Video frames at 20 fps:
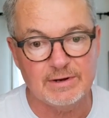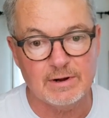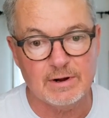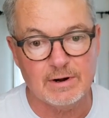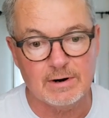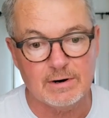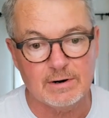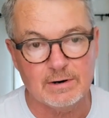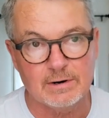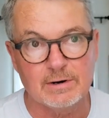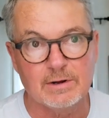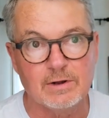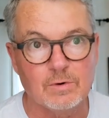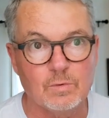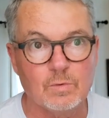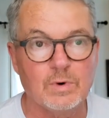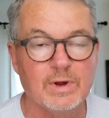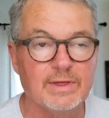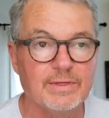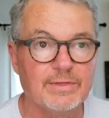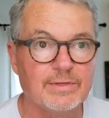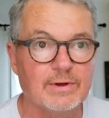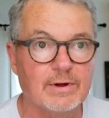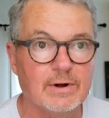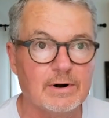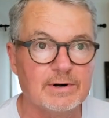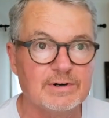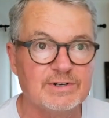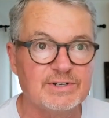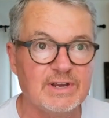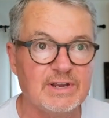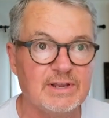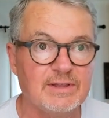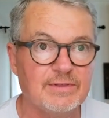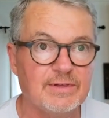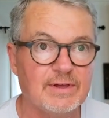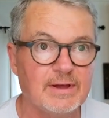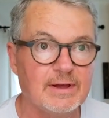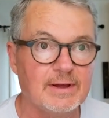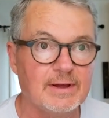are with our teeth.